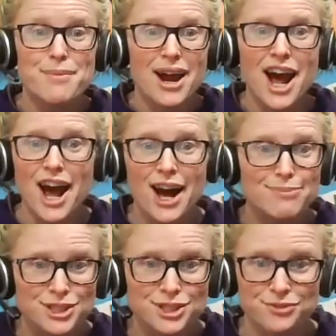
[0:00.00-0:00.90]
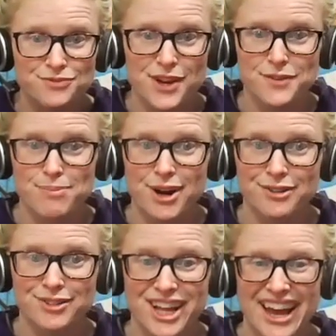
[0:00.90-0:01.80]
my absolute favorite part
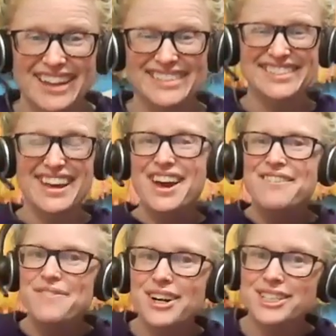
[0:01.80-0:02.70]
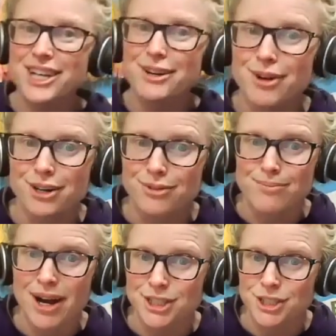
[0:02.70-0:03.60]
of class. First, I want to
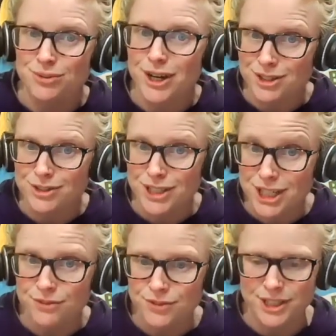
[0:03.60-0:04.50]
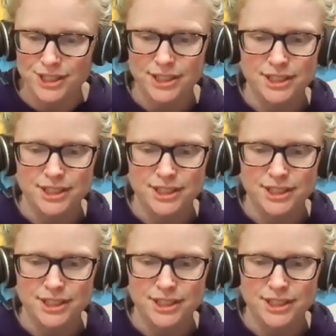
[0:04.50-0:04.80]
remind you what you'll need for this